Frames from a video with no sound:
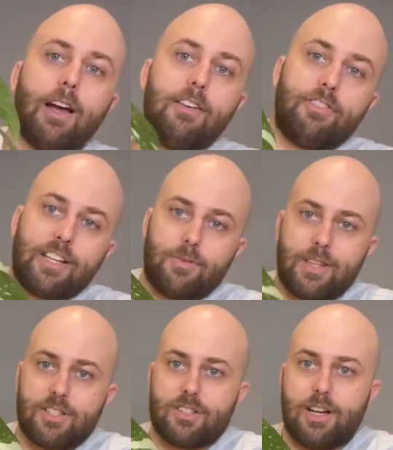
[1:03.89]
effectively
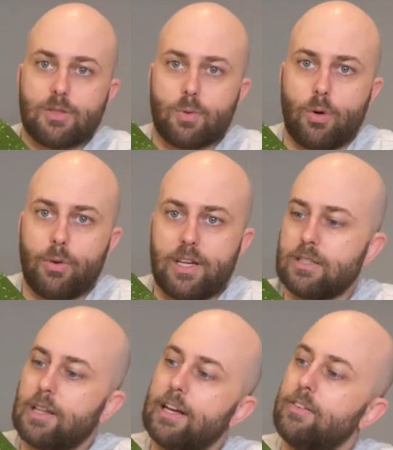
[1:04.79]
this size with all
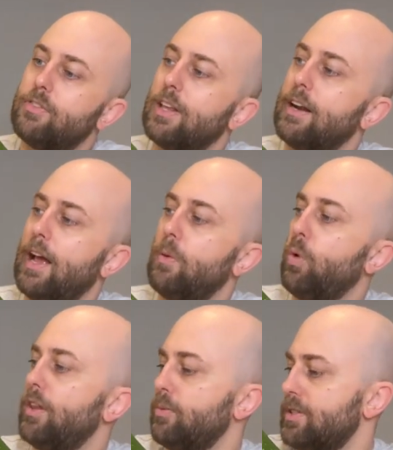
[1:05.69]
these leaves, and it had
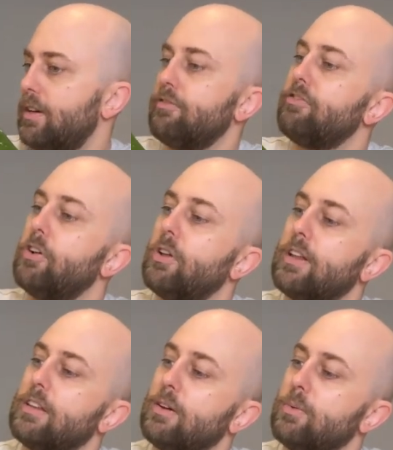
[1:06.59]
one that was
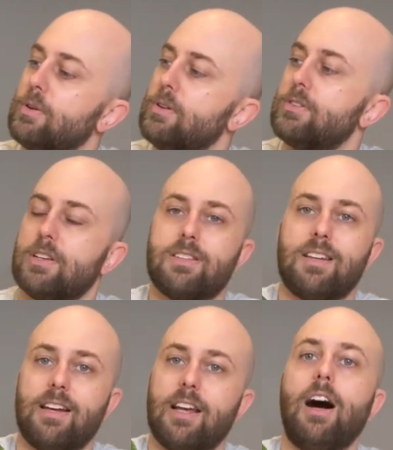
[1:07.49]
unfurling that was a
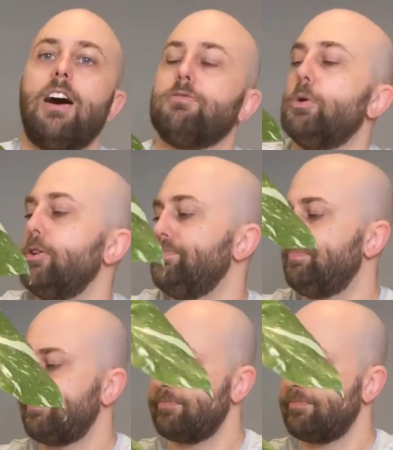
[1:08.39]
stunning half moon.